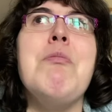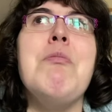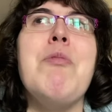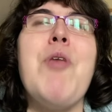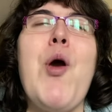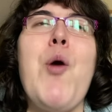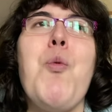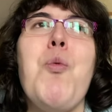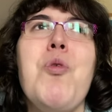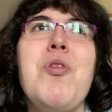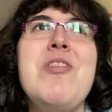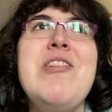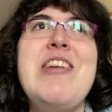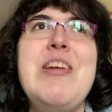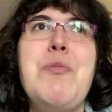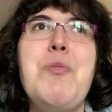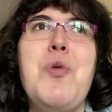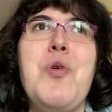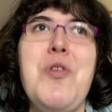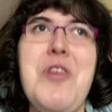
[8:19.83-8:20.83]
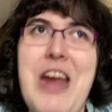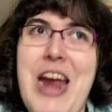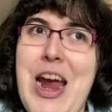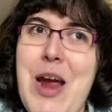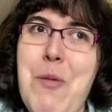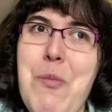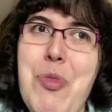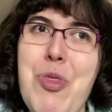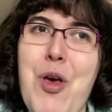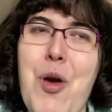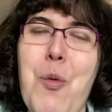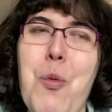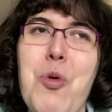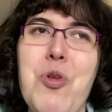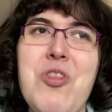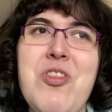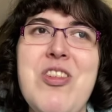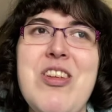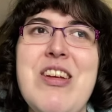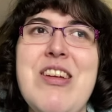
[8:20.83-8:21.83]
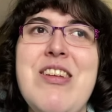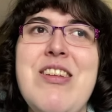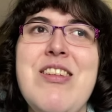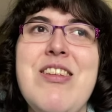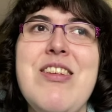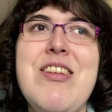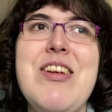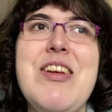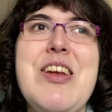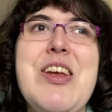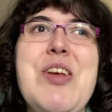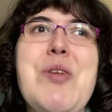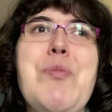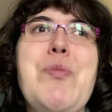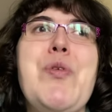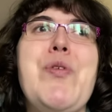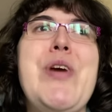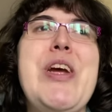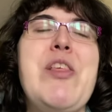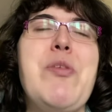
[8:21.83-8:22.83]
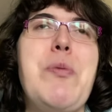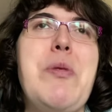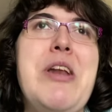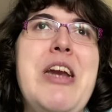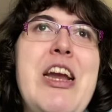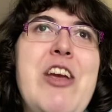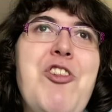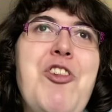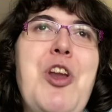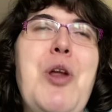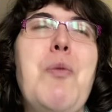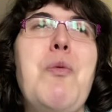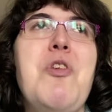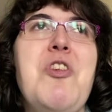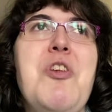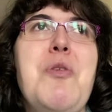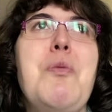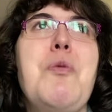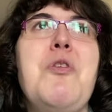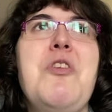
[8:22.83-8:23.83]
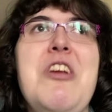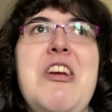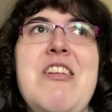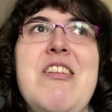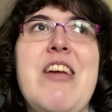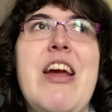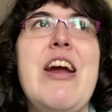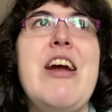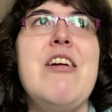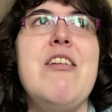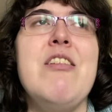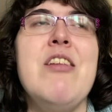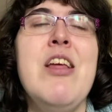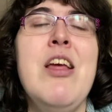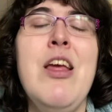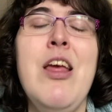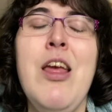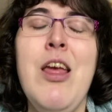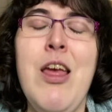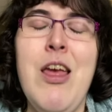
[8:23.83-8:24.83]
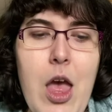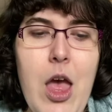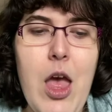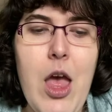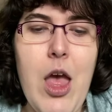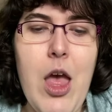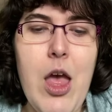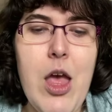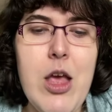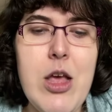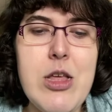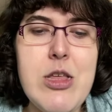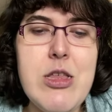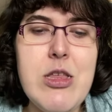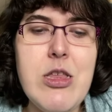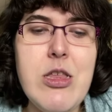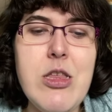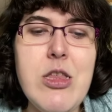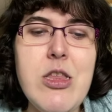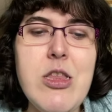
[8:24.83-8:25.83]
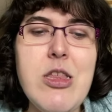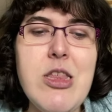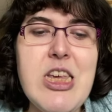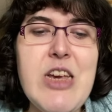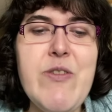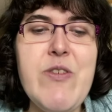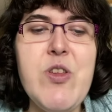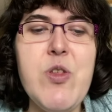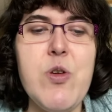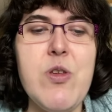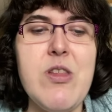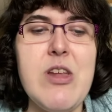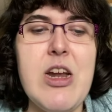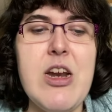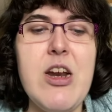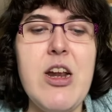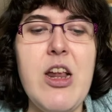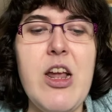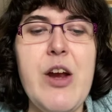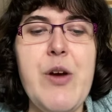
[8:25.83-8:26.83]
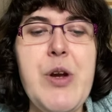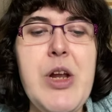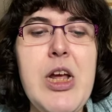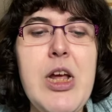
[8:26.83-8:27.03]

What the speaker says: I wanted more depth, I wanted more explanation, I wanted more detail. Series or standalone?